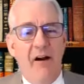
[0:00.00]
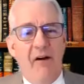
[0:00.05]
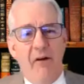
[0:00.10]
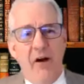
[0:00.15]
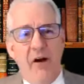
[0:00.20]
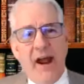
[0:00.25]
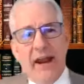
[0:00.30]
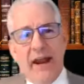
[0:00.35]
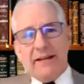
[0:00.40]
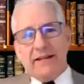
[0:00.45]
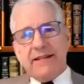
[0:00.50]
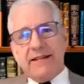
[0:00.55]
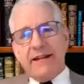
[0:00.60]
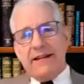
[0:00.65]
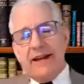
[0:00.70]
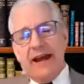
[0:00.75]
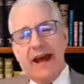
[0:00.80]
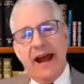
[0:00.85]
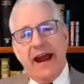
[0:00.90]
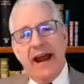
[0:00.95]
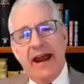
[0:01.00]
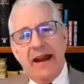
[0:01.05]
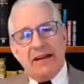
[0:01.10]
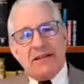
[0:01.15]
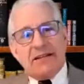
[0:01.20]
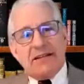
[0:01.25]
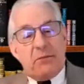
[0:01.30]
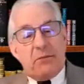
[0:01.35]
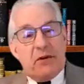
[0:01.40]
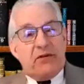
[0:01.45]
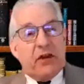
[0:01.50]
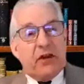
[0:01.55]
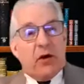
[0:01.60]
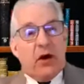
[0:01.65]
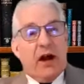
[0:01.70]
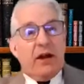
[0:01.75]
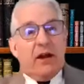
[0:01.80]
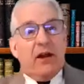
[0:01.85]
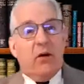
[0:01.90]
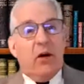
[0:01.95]
All right. Today, some
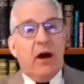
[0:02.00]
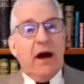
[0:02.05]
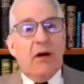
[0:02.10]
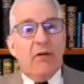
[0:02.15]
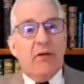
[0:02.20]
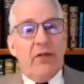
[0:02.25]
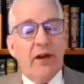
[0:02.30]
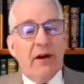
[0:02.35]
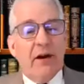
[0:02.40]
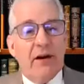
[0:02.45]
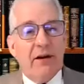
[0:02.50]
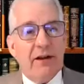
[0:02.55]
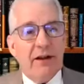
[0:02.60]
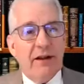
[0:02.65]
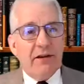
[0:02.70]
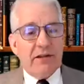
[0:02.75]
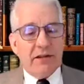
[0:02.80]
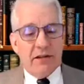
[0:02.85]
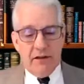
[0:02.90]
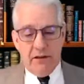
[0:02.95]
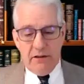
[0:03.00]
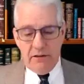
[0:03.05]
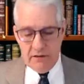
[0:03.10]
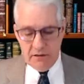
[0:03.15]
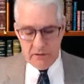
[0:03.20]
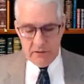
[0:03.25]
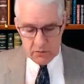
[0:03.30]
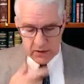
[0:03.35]
of you I know out there listen